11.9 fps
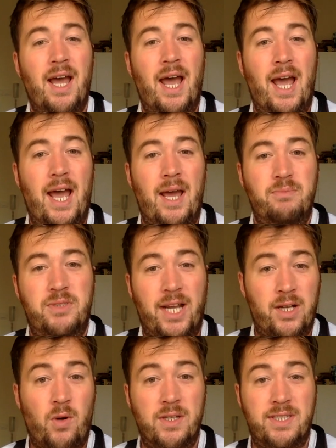Um,
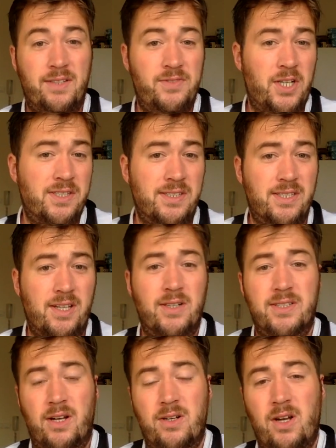check go on
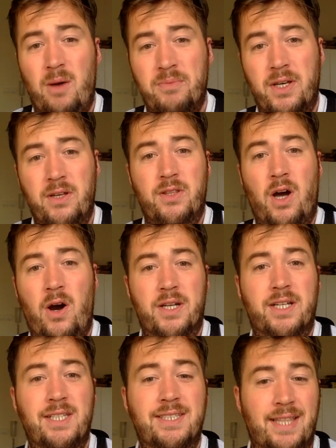StephenJohnsonStocks.com. The the
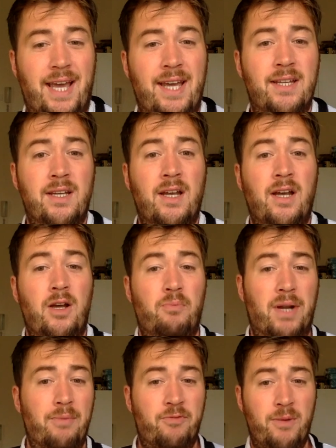article is there.
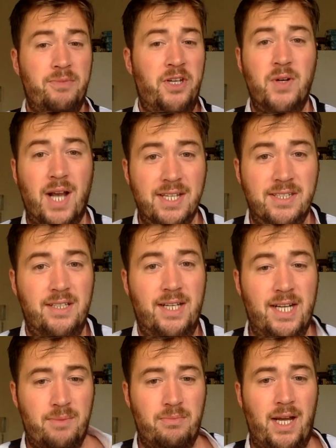But I'm from Newcastle,
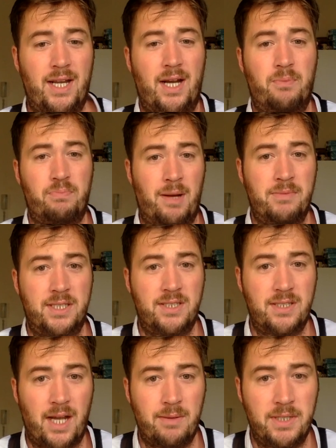and I'm and I, am a
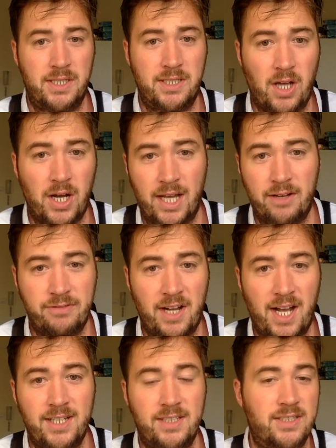I'm a soccer
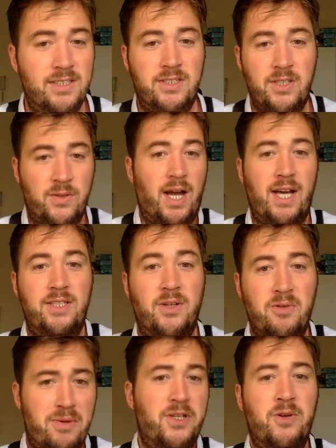fan, as you guy
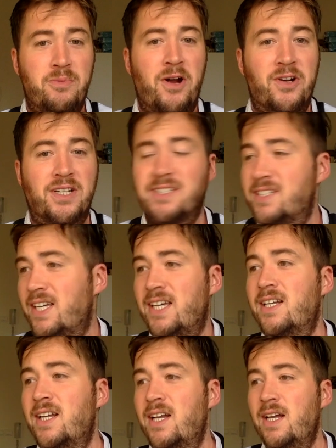you you Americans
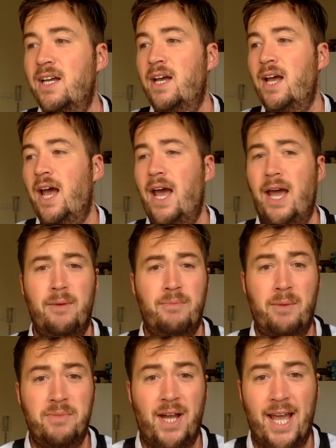say. Um,
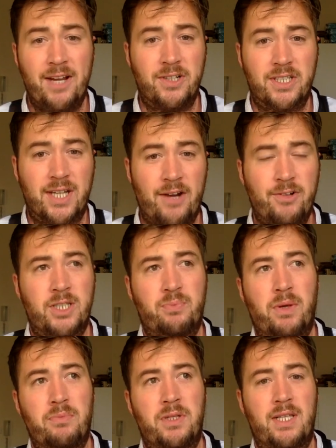I'm not Irish. Irish
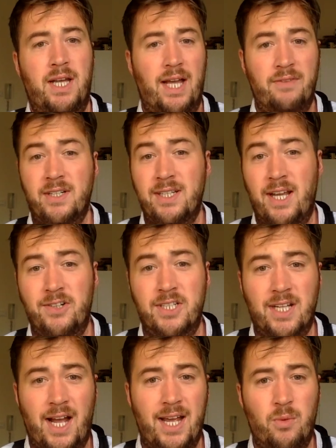people, like, I've got an
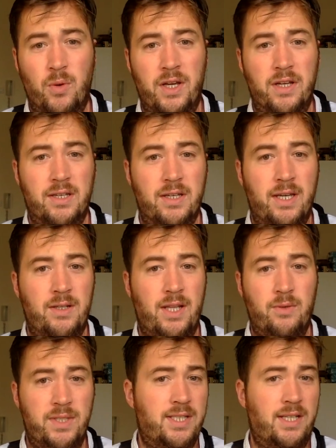Irish guy at work, and
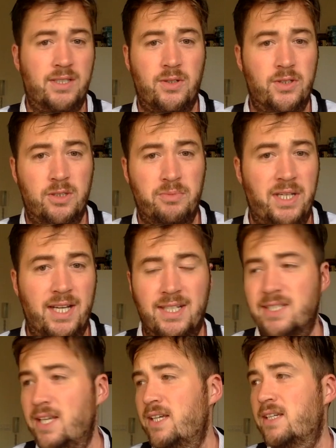like, we sell social media, and
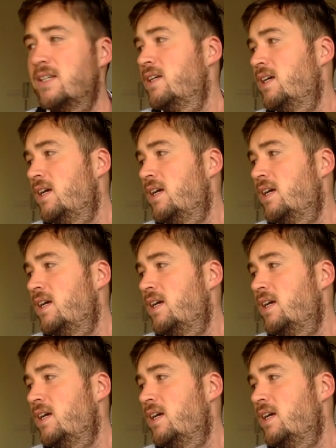it's like,